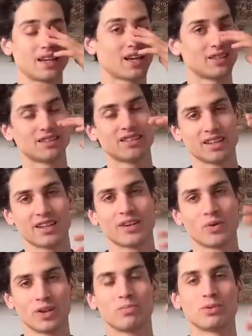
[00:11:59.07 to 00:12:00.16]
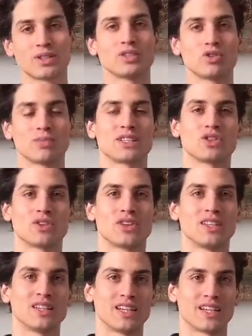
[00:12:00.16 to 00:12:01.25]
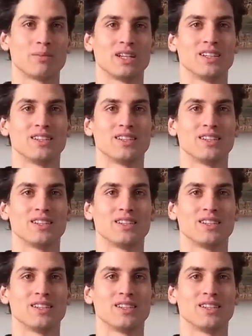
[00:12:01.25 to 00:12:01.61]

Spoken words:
guys, take care with putting too much chocolate, like Emily.